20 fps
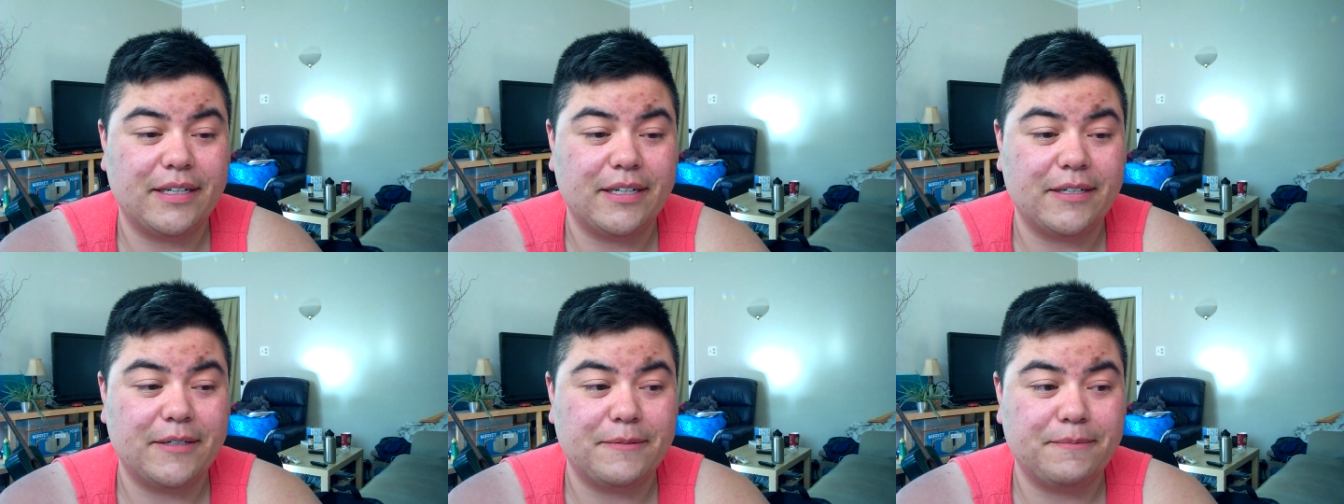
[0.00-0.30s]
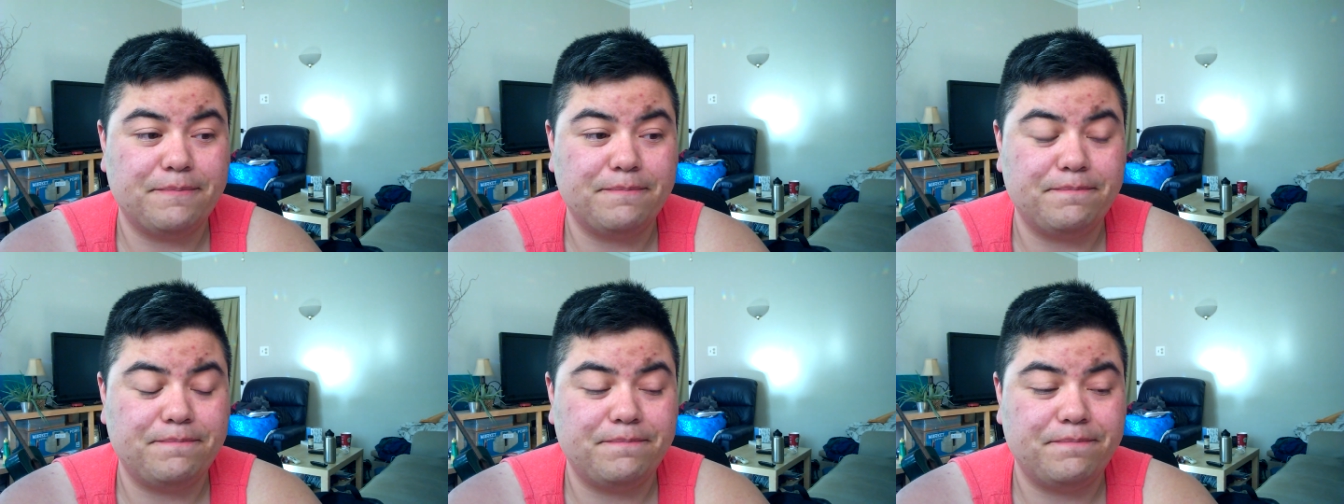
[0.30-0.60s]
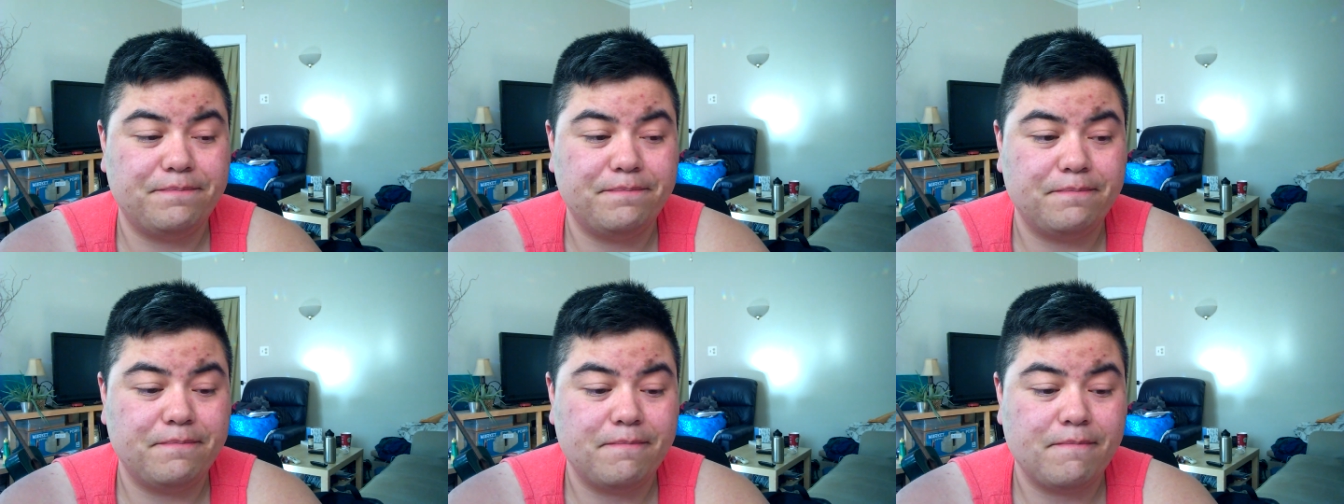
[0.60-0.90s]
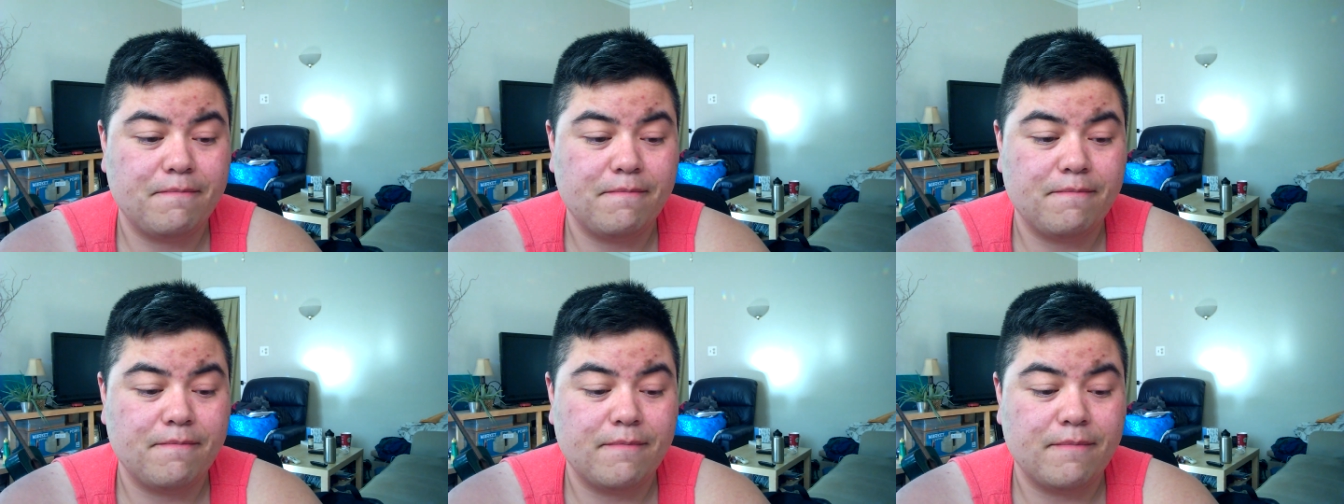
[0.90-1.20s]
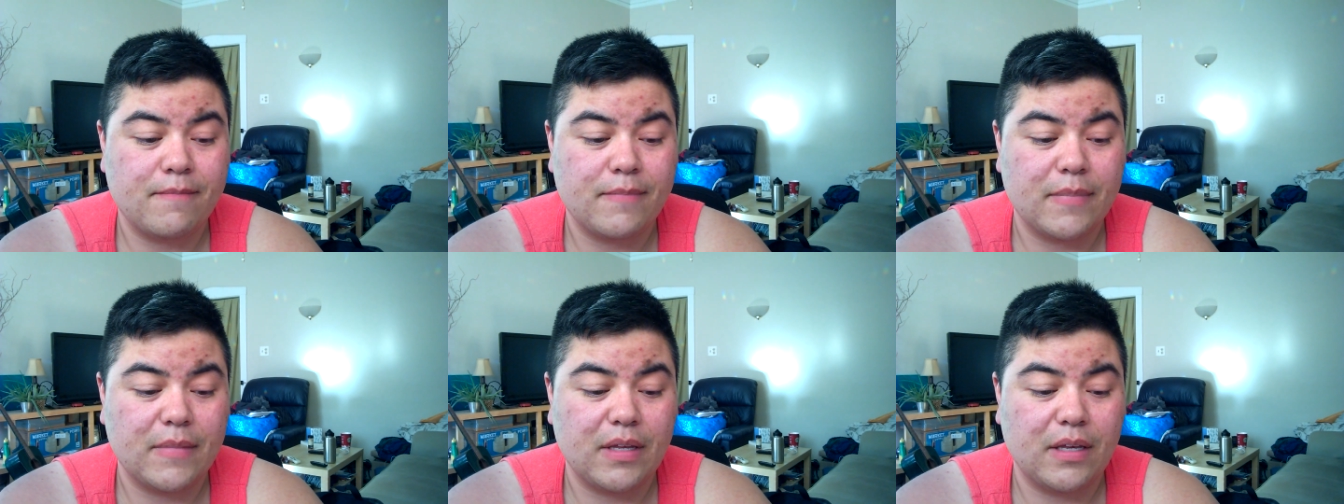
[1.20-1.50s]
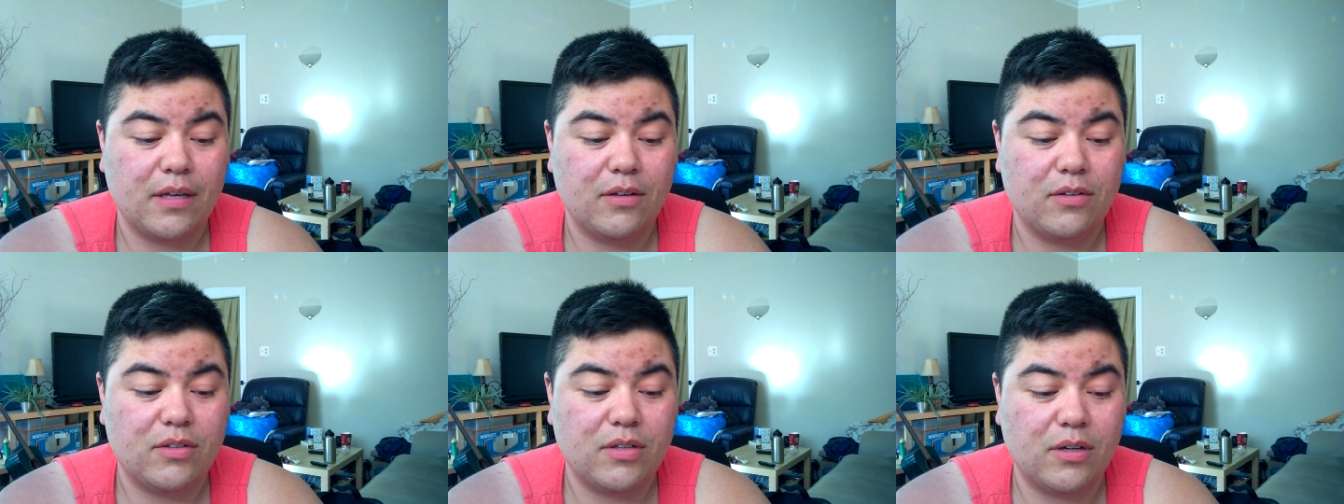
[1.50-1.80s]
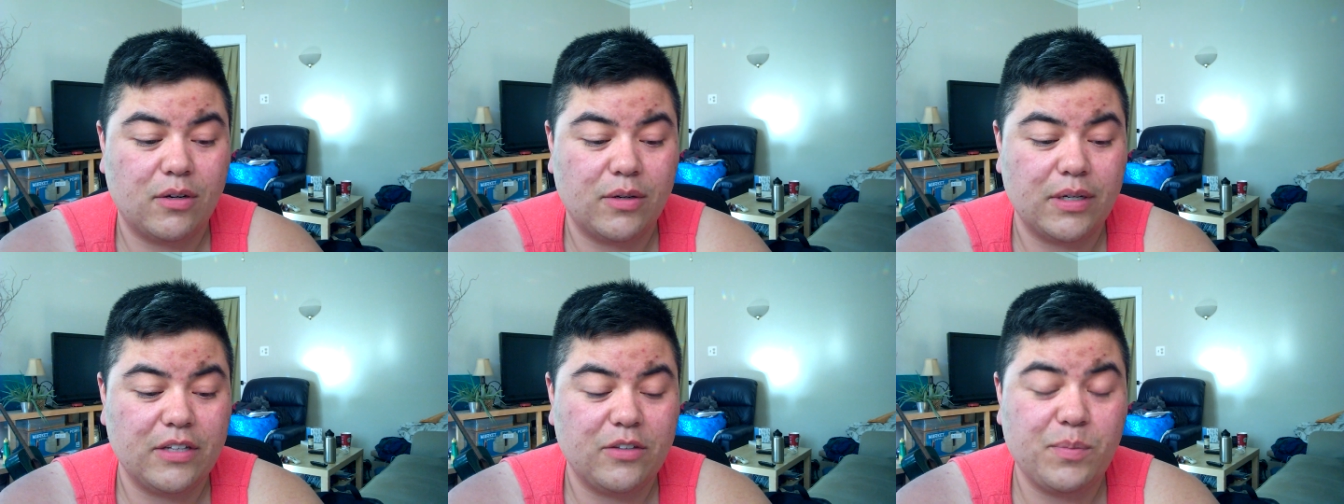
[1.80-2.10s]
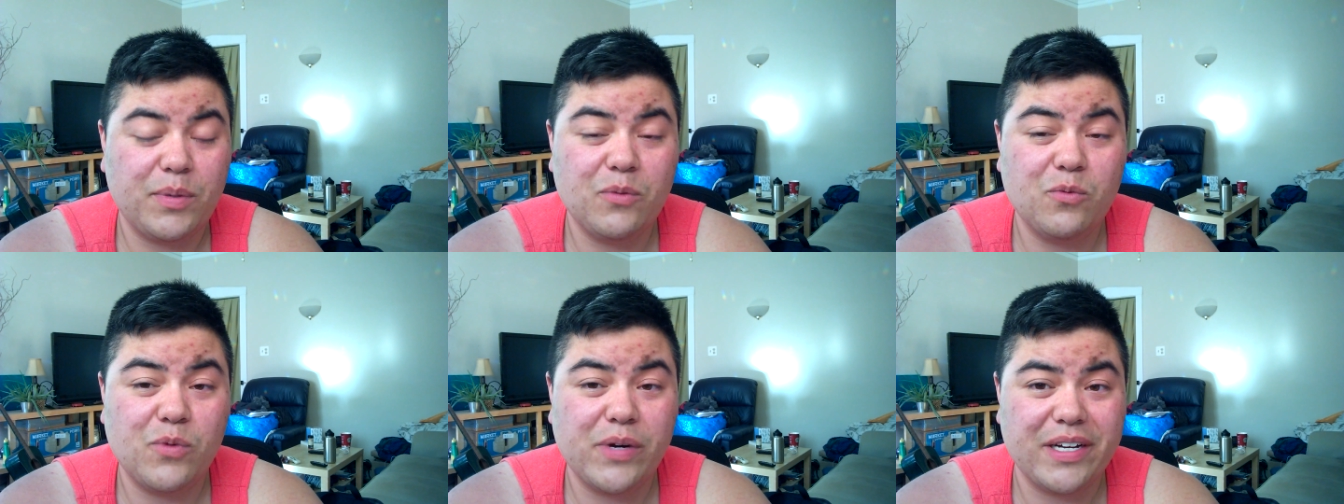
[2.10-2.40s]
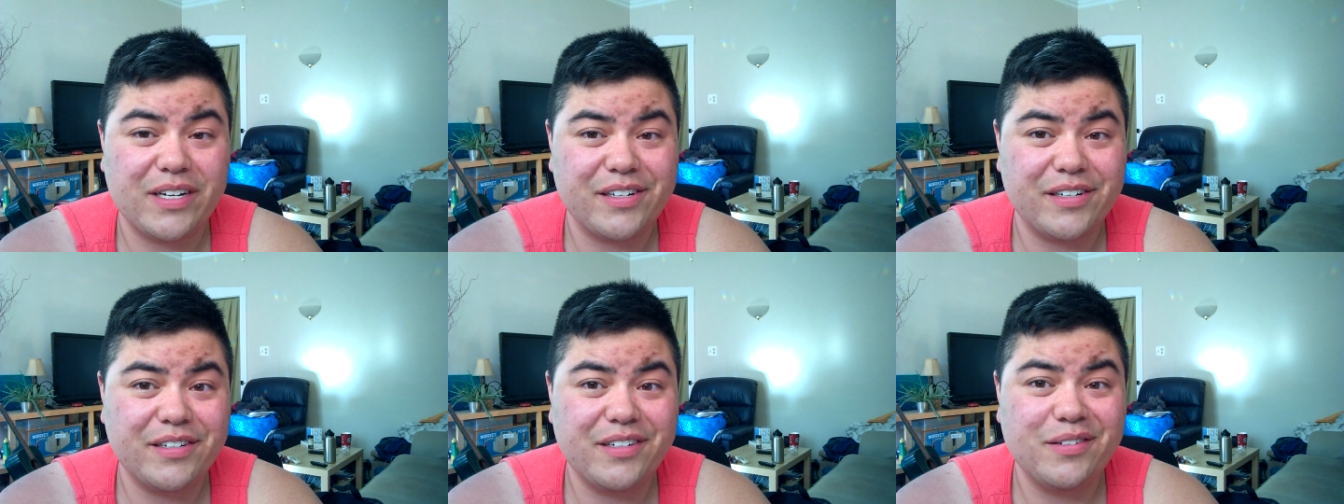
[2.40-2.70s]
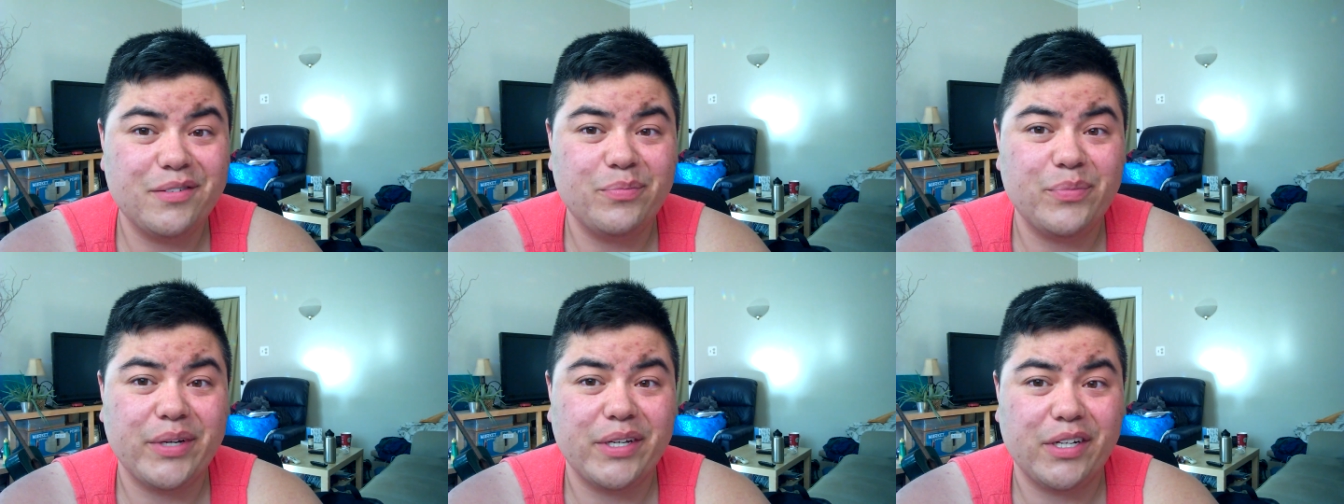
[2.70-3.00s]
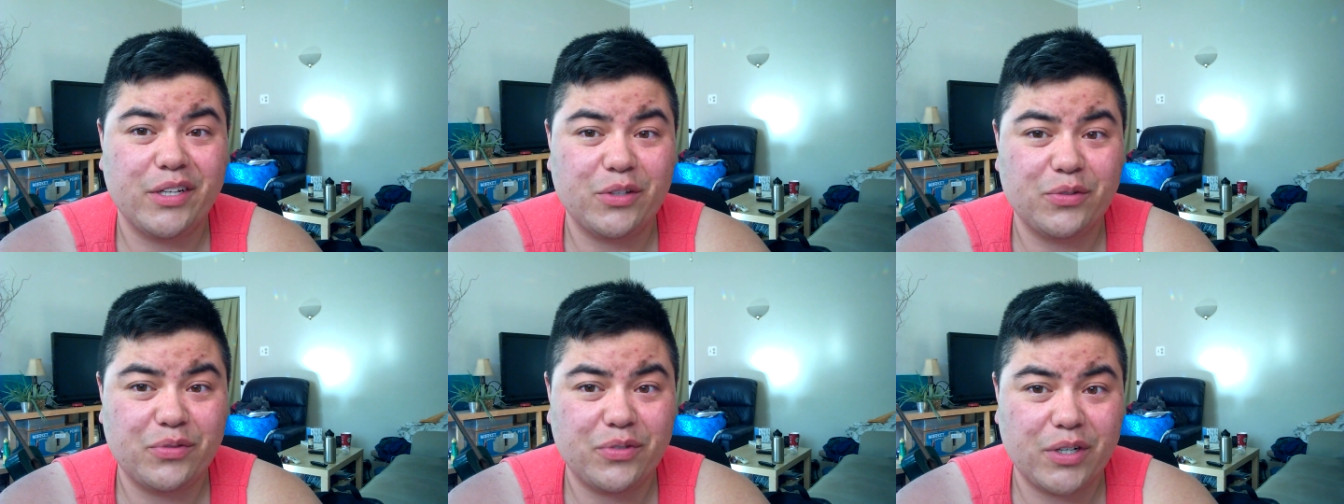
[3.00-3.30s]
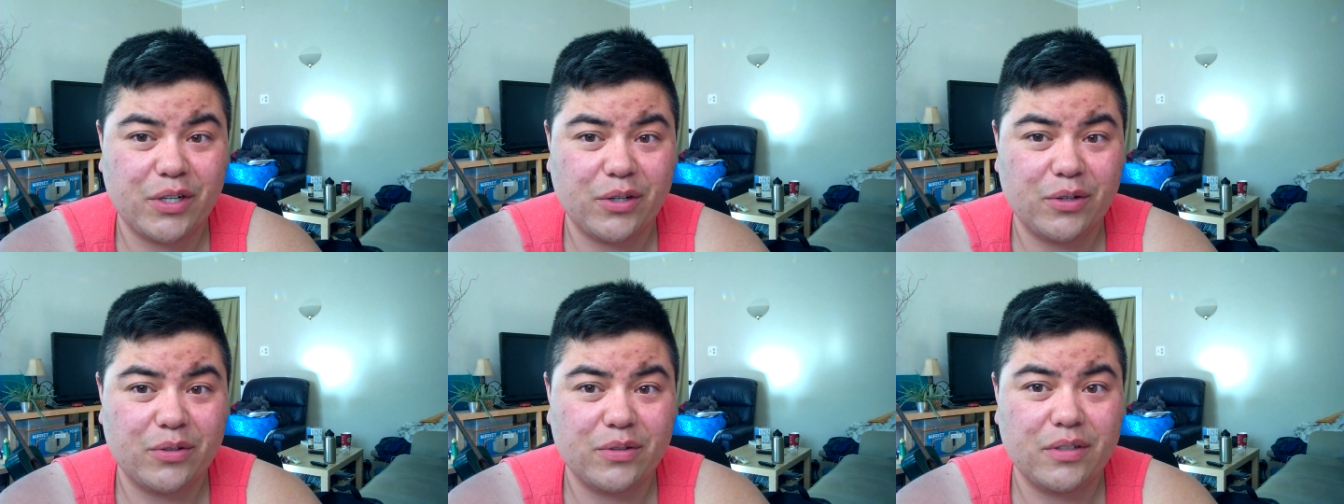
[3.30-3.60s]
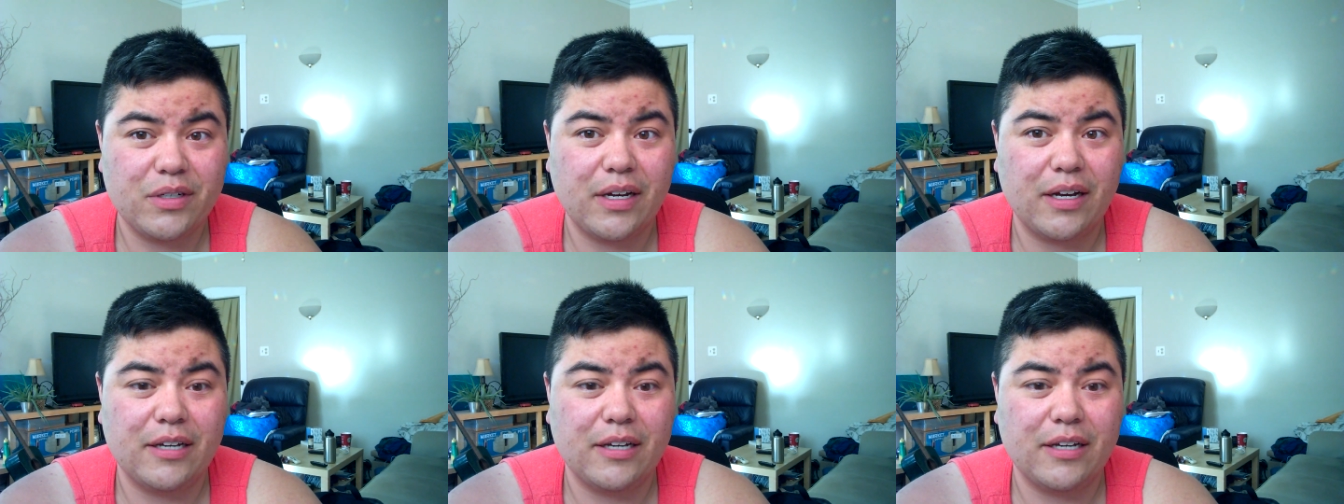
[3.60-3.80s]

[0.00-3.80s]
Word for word: Um, so it's been weird being on the phone.